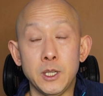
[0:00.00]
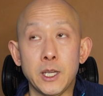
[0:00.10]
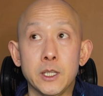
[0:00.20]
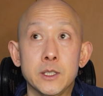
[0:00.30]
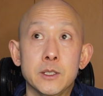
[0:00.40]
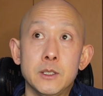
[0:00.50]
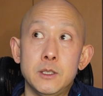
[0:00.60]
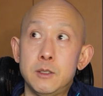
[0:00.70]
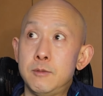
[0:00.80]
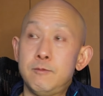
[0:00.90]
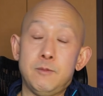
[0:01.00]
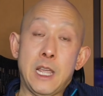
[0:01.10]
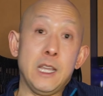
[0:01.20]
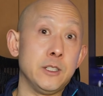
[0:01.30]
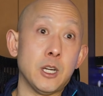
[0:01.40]
And
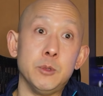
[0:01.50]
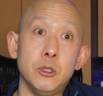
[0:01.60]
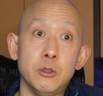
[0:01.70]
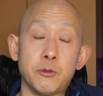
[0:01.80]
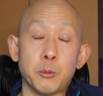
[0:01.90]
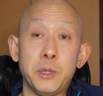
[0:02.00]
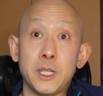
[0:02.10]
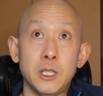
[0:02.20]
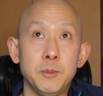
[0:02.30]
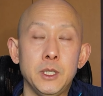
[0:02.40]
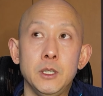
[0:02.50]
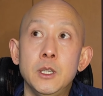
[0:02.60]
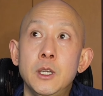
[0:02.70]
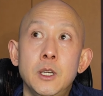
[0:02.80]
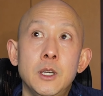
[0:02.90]
A&W for picking me,
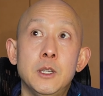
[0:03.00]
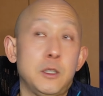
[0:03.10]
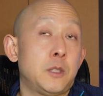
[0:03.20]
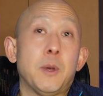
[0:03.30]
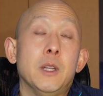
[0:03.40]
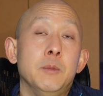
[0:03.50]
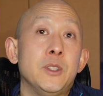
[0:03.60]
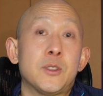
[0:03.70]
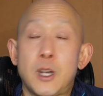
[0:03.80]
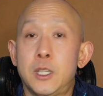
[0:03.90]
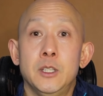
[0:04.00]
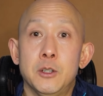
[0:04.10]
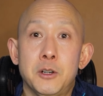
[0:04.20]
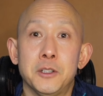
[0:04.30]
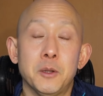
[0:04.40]
despite me sucking
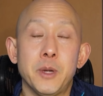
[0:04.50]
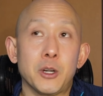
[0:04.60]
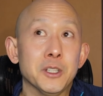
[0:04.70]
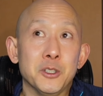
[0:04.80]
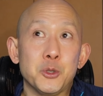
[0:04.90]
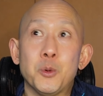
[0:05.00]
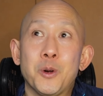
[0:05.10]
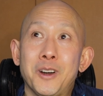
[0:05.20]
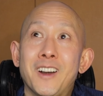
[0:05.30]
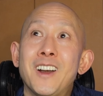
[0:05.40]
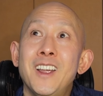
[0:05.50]
on American Ninja Warrior,